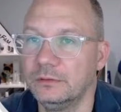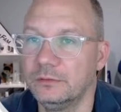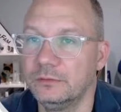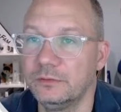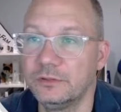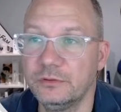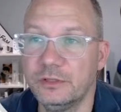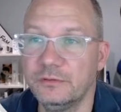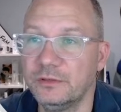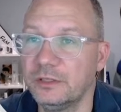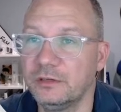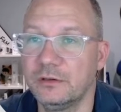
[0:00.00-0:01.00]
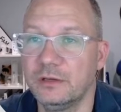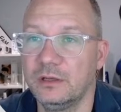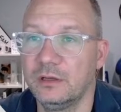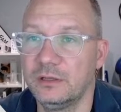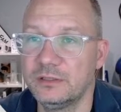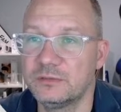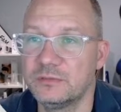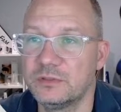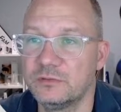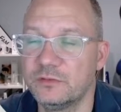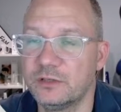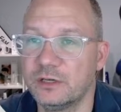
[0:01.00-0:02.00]
We're doing everything awesome
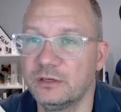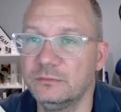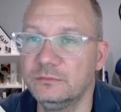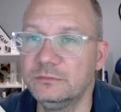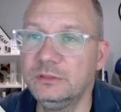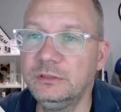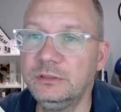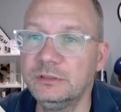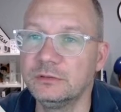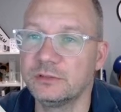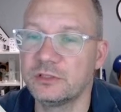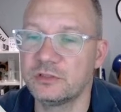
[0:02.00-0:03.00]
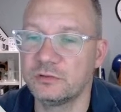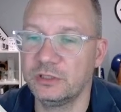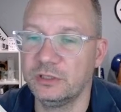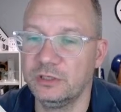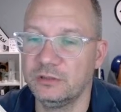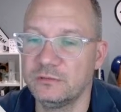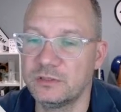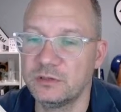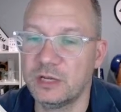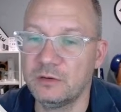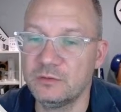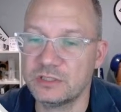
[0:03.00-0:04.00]
so far, which is really good. So
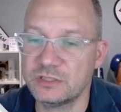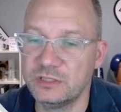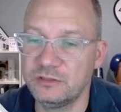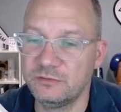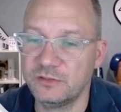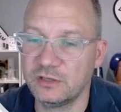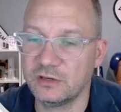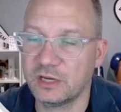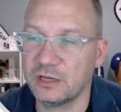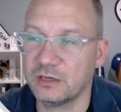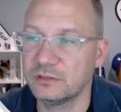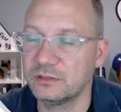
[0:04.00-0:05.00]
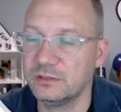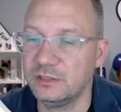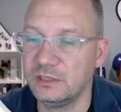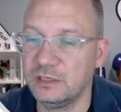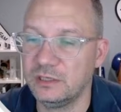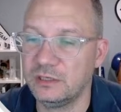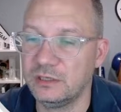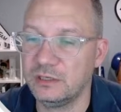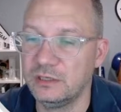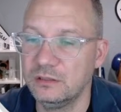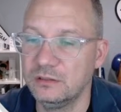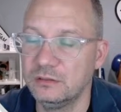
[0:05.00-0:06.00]
now we just need to figure out
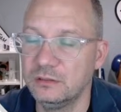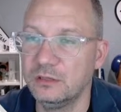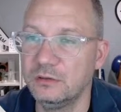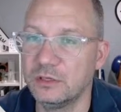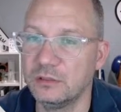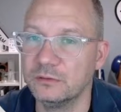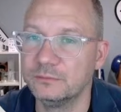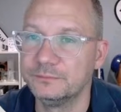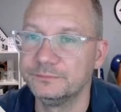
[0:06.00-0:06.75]
the logo.